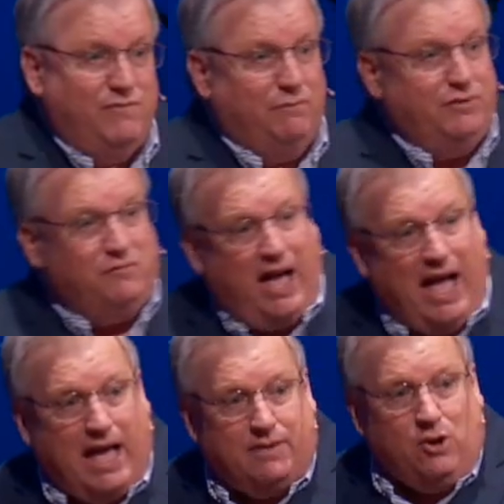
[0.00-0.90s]

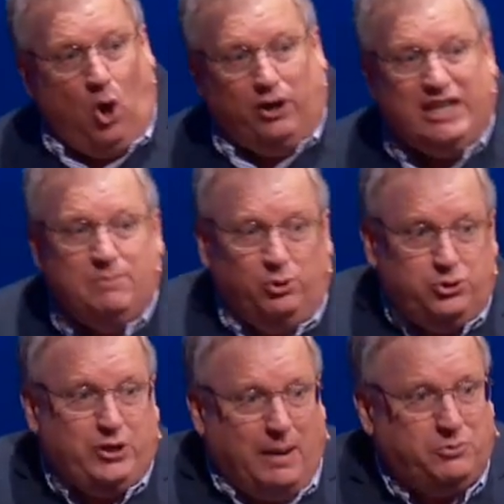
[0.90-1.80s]
55 or
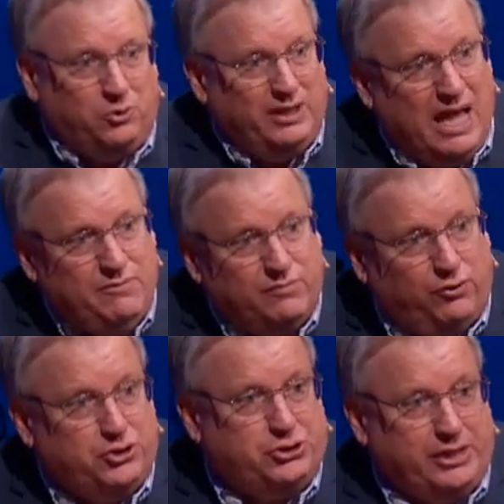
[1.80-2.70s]
Hebrews chapter 11,
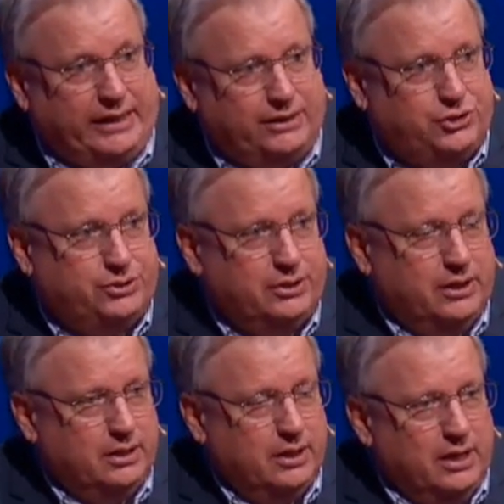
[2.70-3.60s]
verse 6.
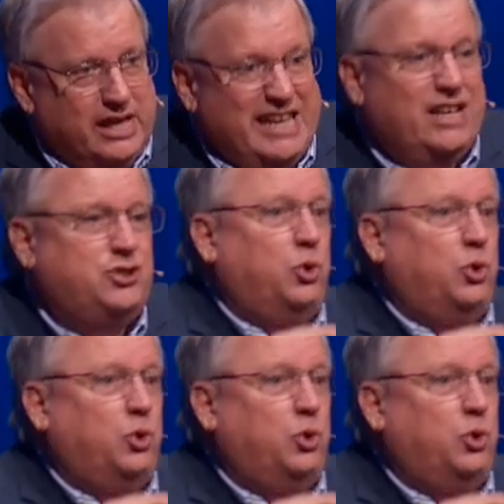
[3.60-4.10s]
He is